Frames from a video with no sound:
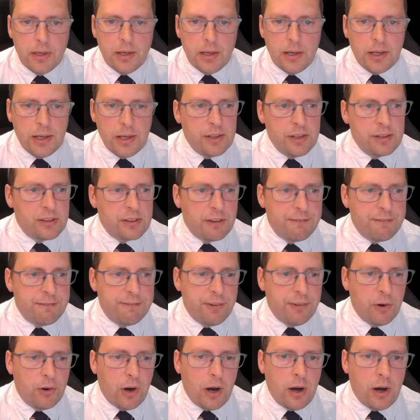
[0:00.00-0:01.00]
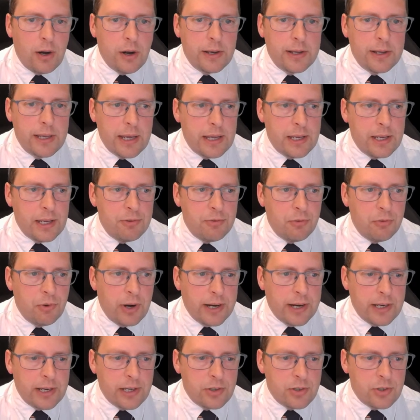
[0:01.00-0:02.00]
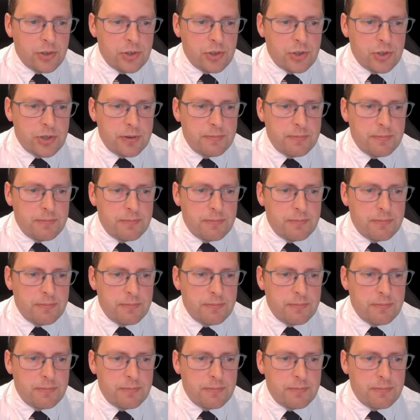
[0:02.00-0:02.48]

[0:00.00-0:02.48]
is for I in range.